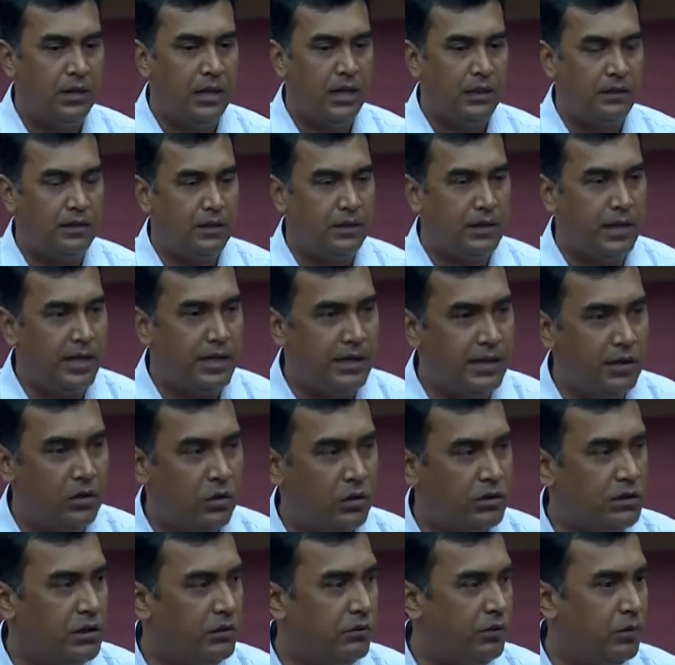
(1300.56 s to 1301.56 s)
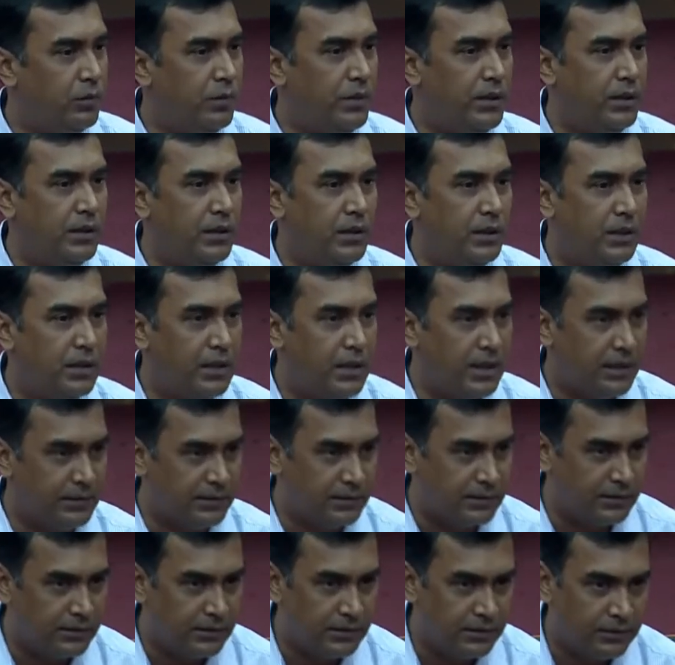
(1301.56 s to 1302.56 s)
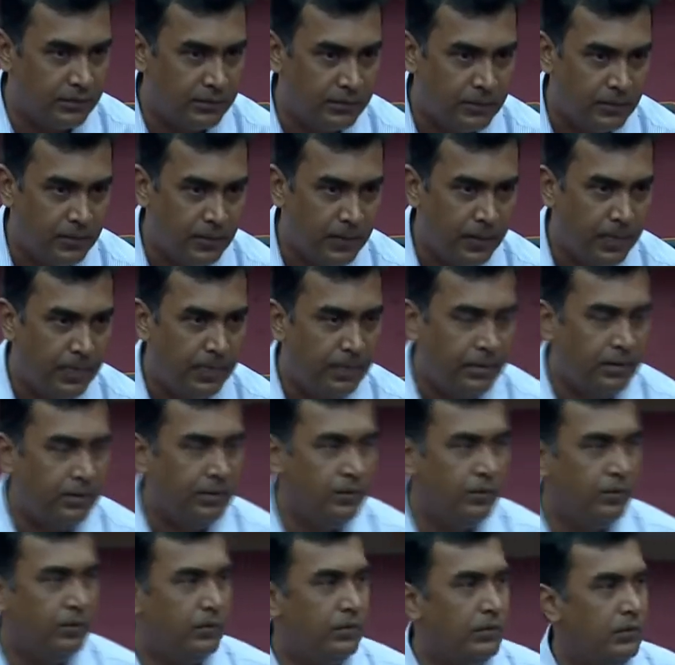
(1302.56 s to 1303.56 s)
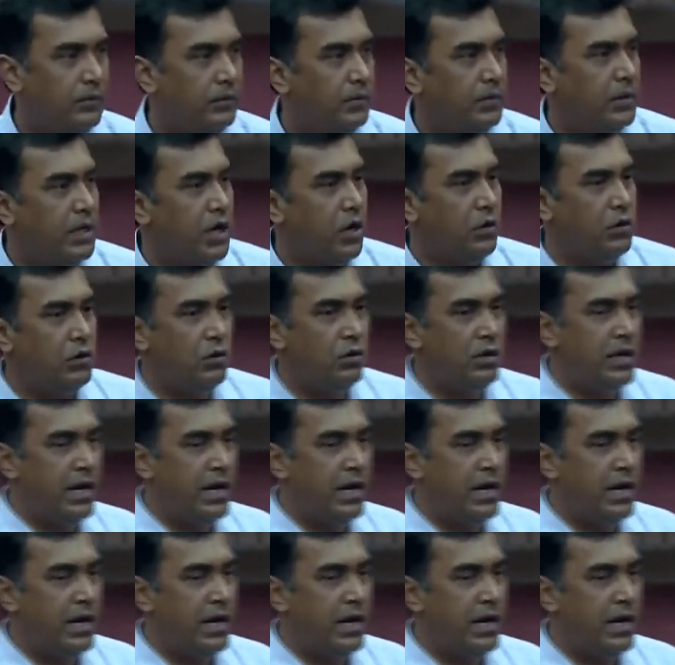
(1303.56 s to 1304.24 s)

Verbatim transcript: and the dideoxy would be less. Now, your